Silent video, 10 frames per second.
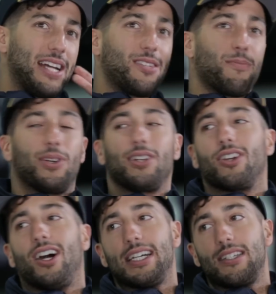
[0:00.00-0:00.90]
had some pretty
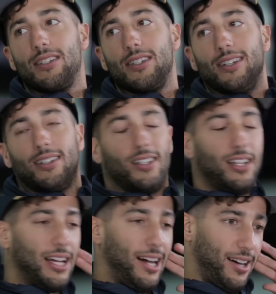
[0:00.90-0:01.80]
good highs this year.
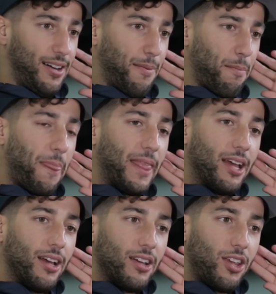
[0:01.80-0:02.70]

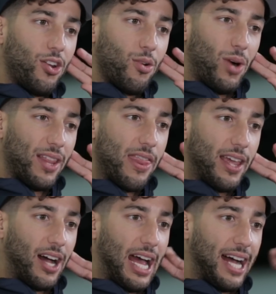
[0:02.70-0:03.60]
One
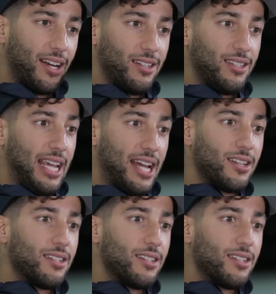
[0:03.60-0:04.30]
thing I hadn't yet